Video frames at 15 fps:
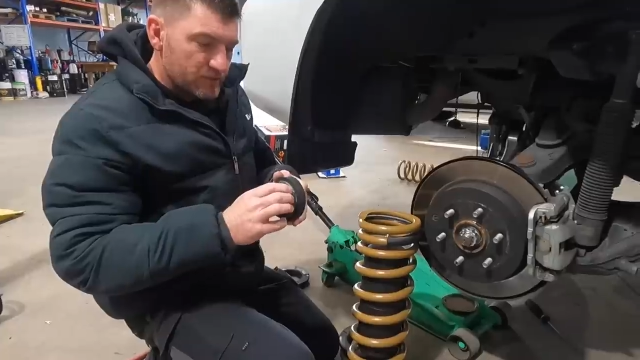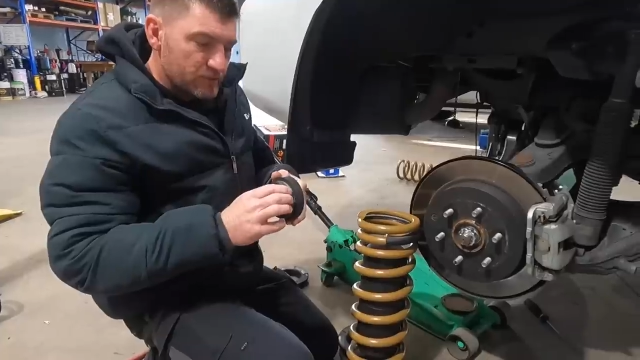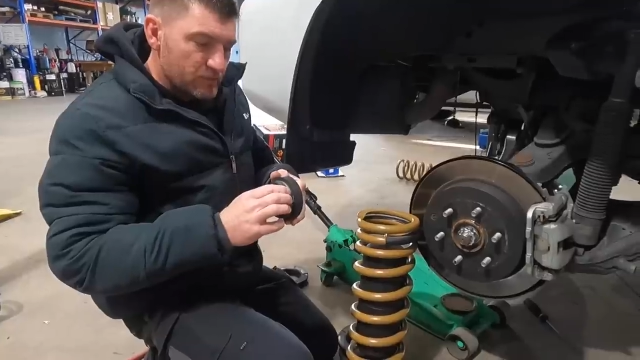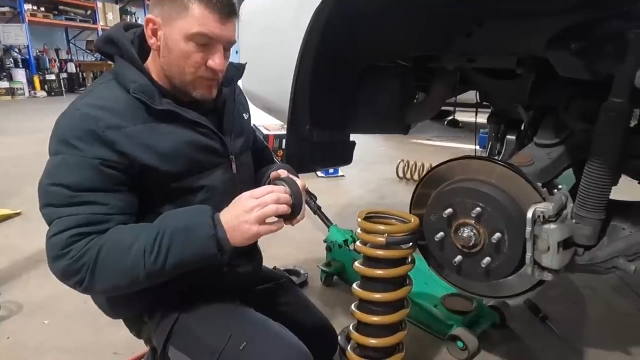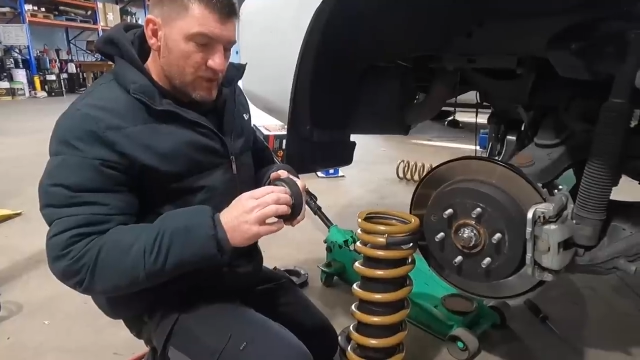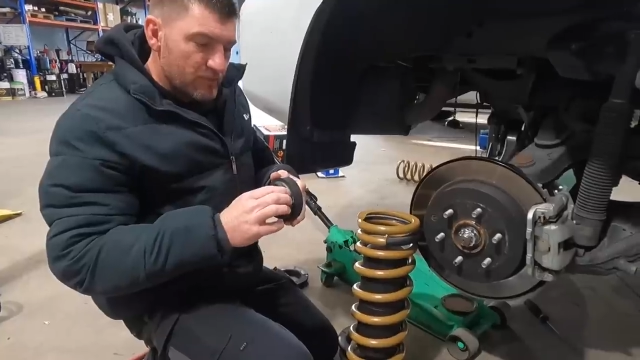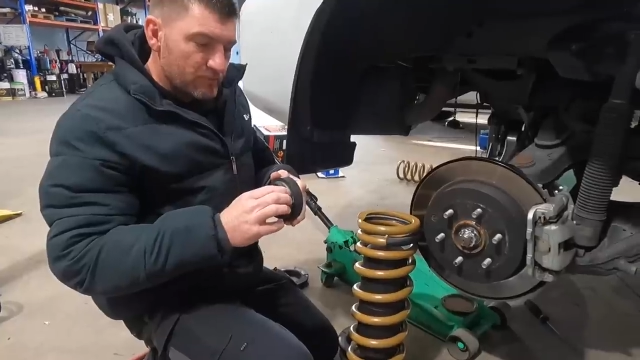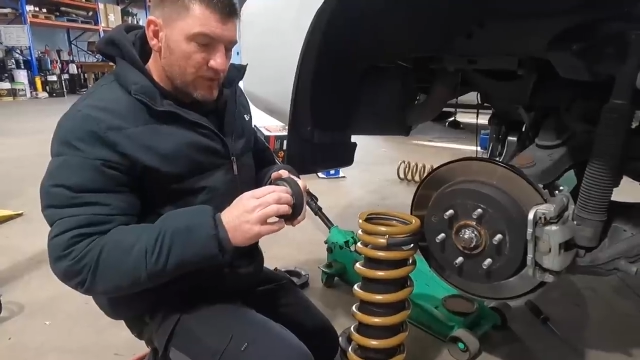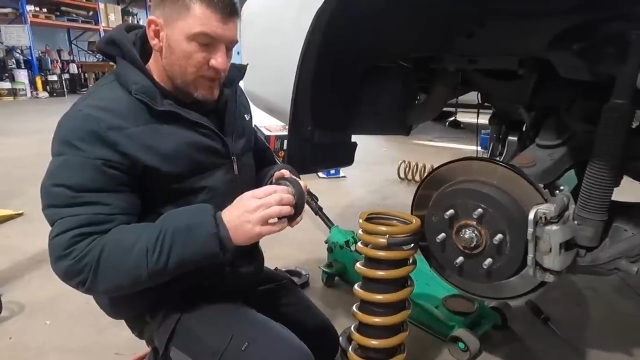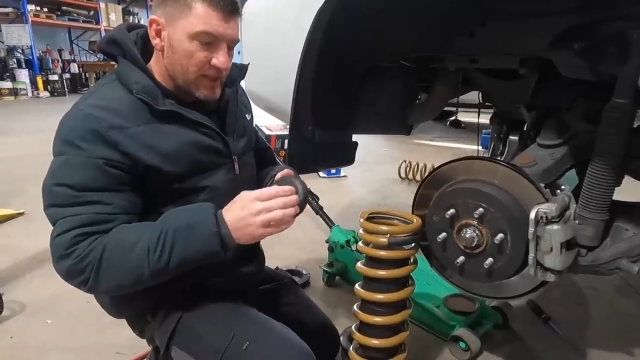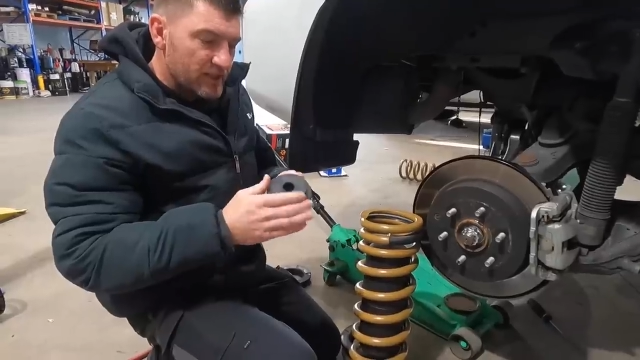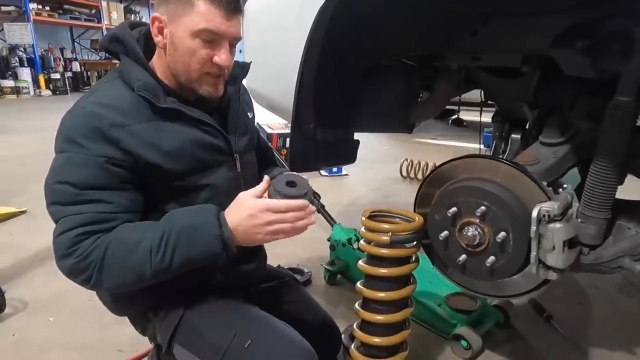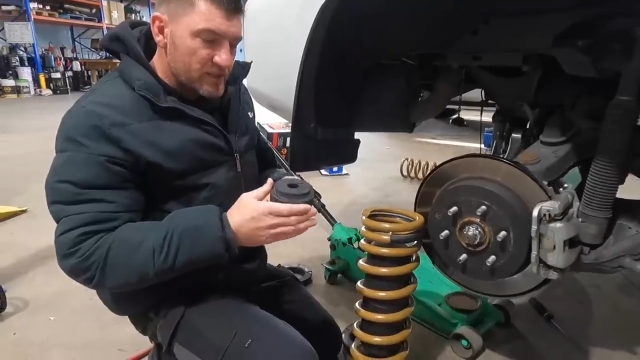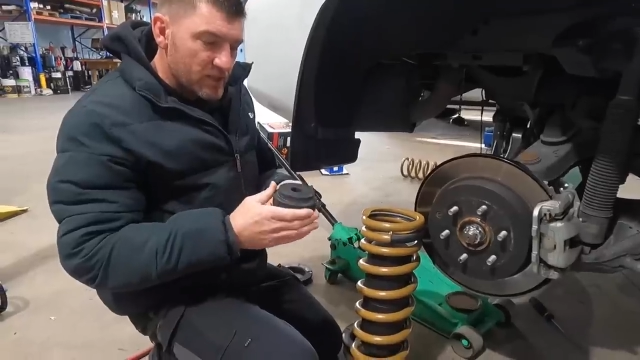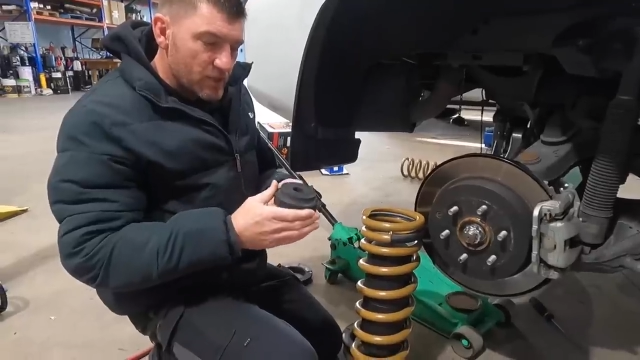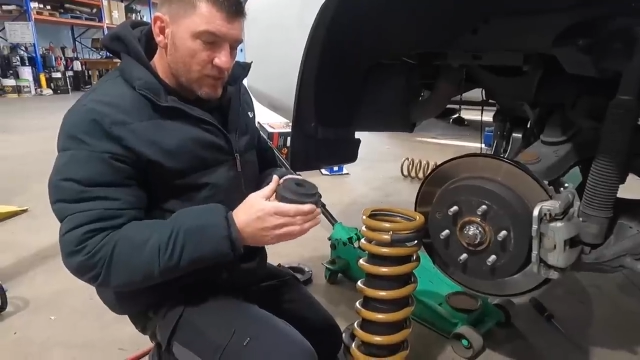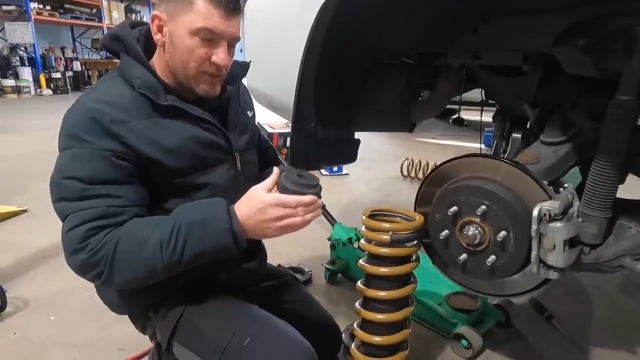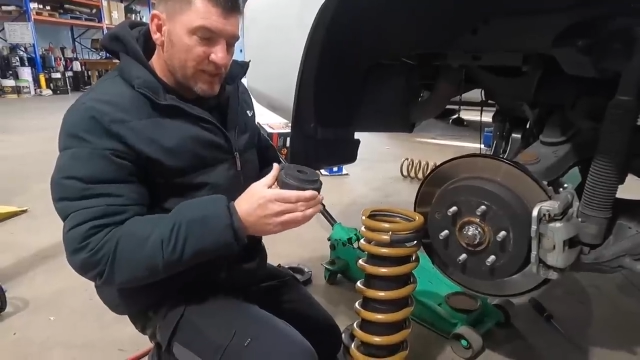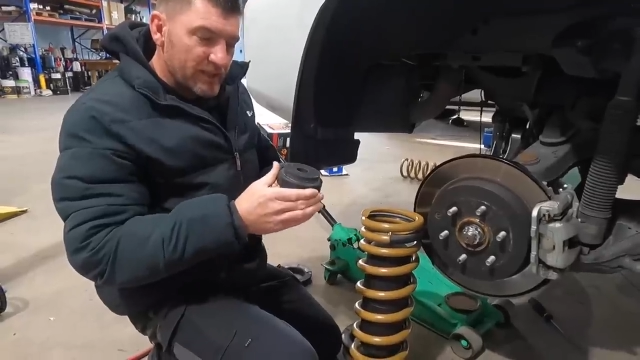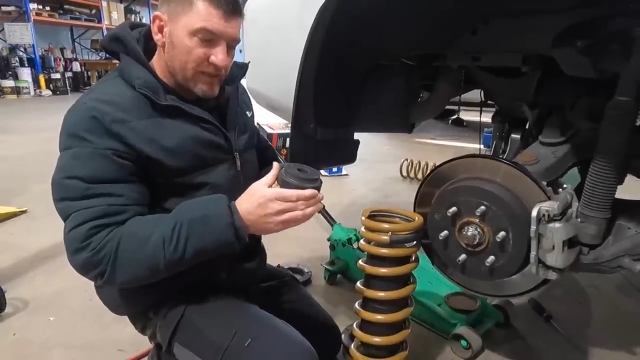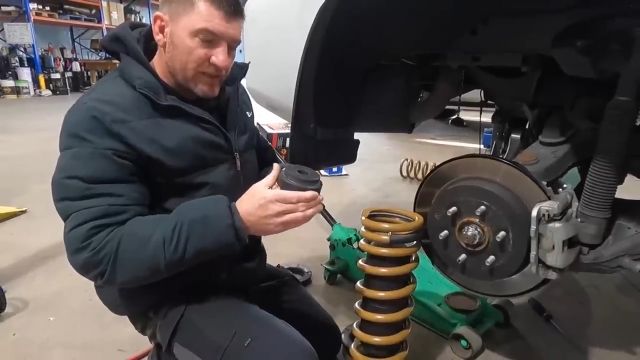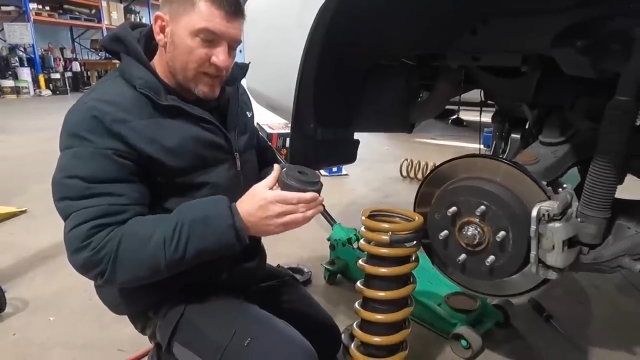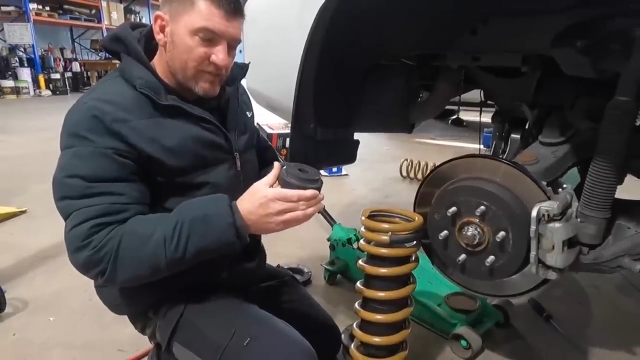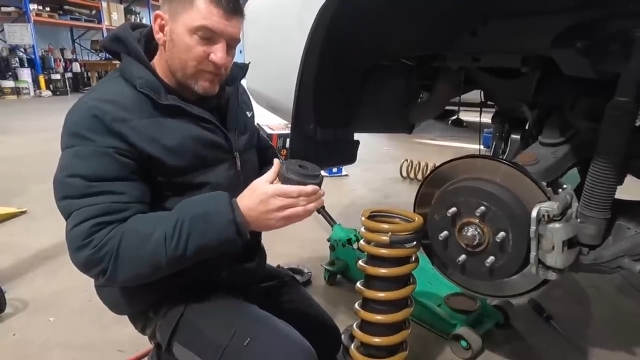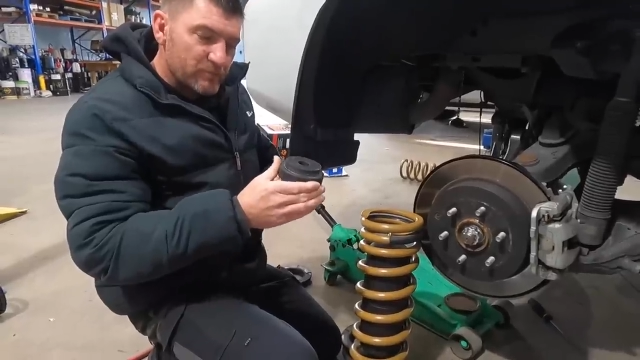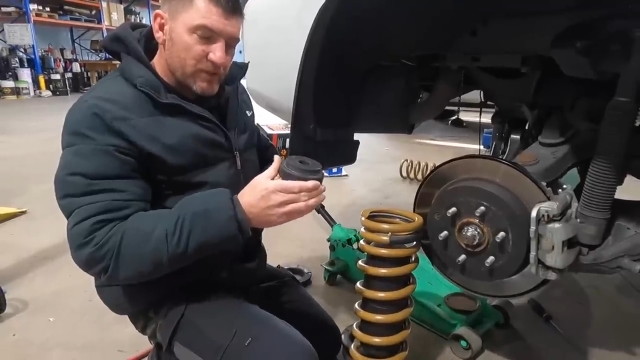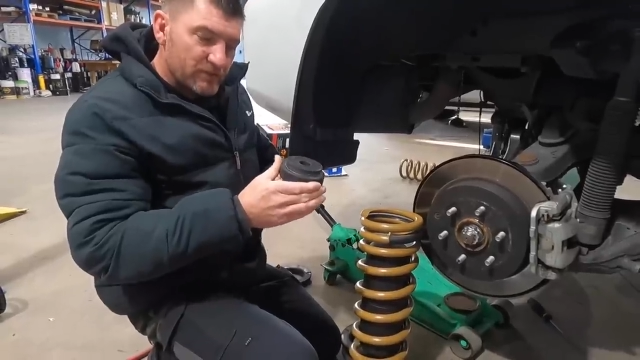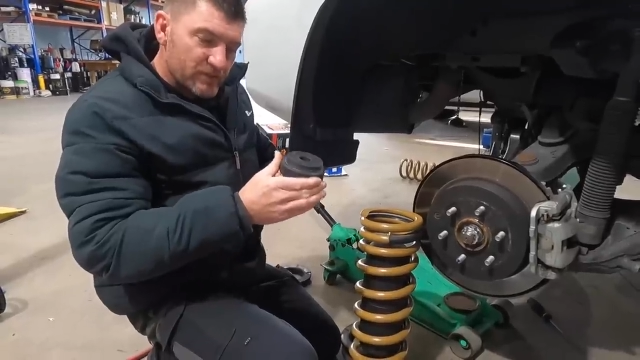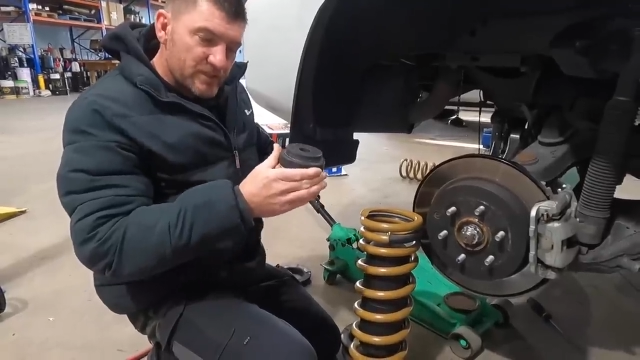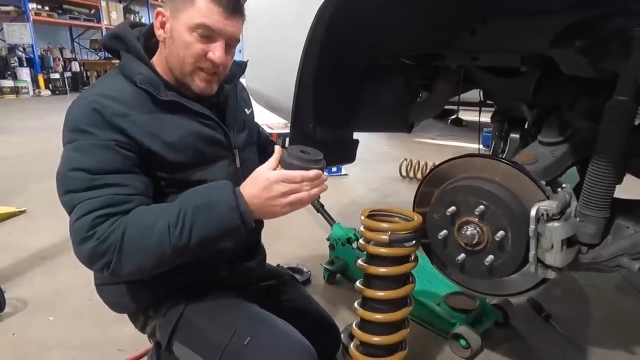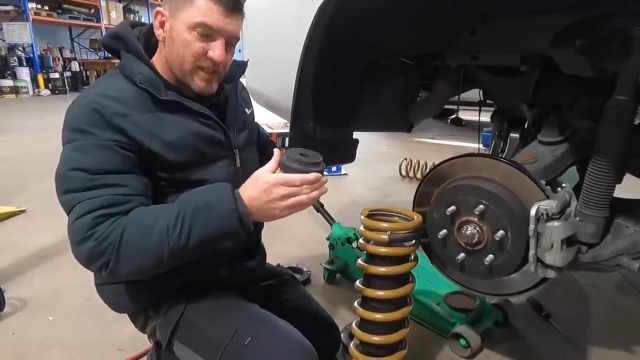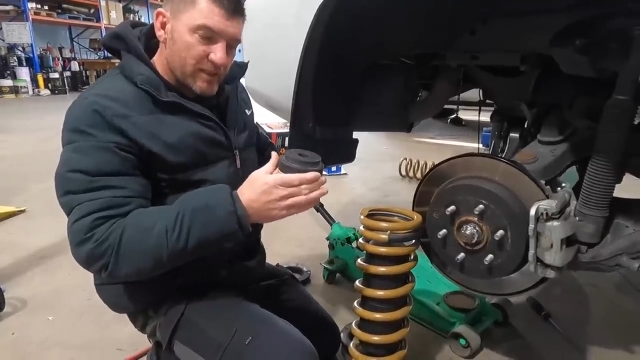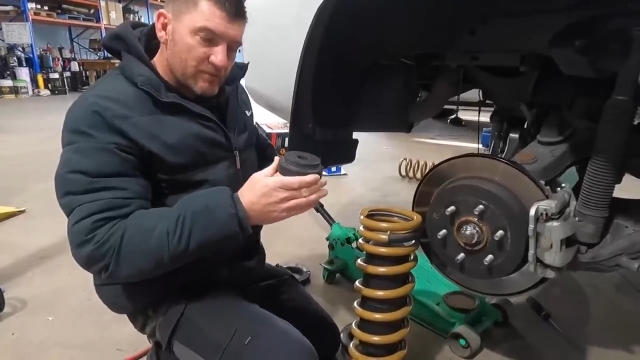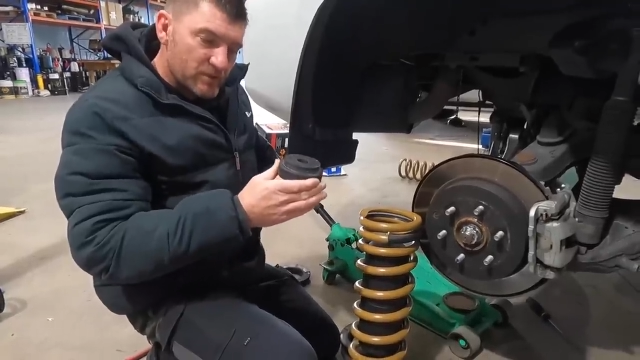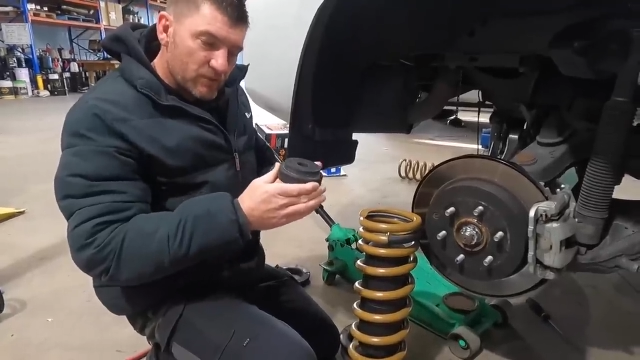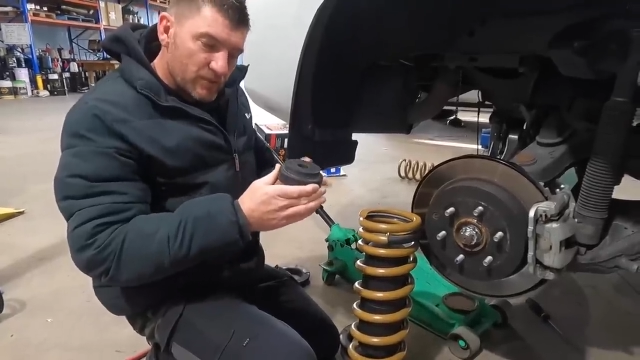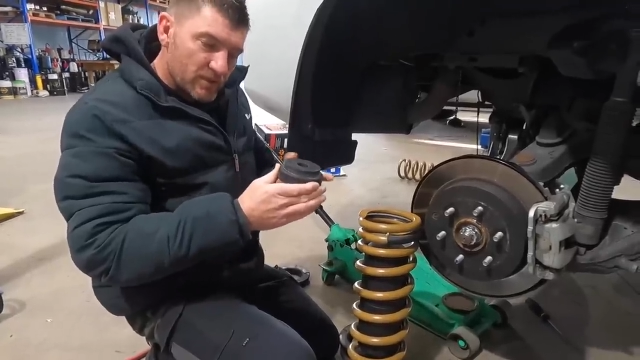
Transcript: to get it to go in there and have a bit of a step.